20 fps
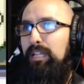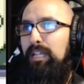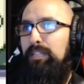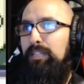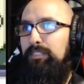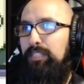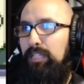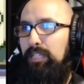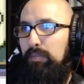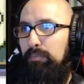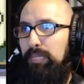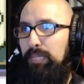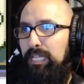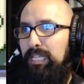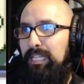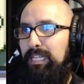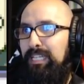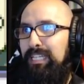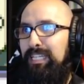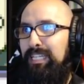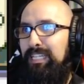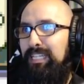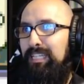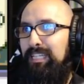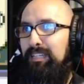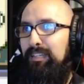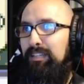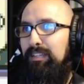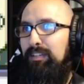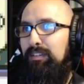the hell else could it be?
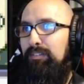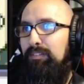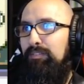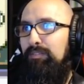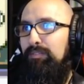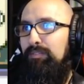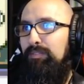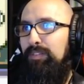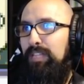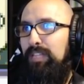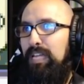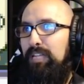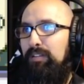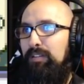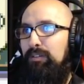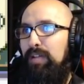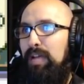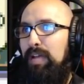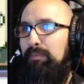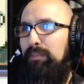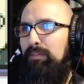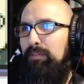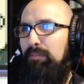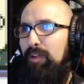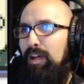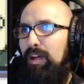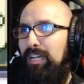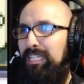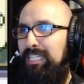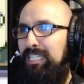For that crappy
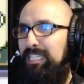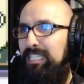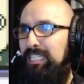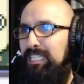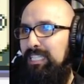rock?